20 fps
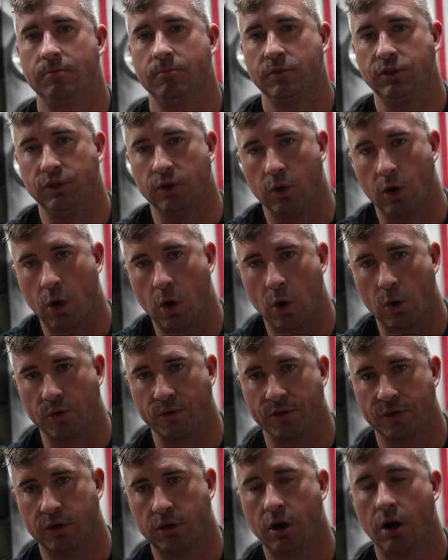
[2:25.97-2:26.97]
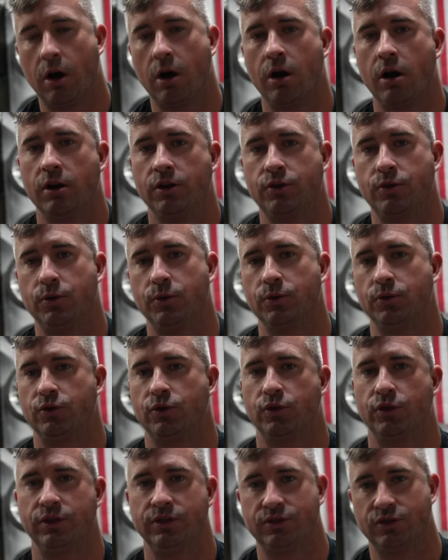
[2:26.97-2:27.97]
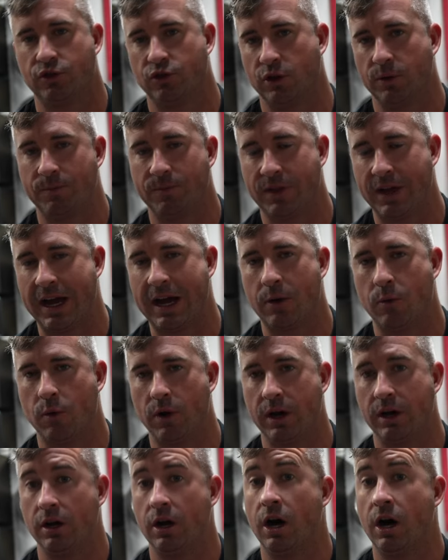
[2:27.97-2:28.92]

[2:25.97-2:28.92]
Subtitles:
you know, lowering the car to increase grip that way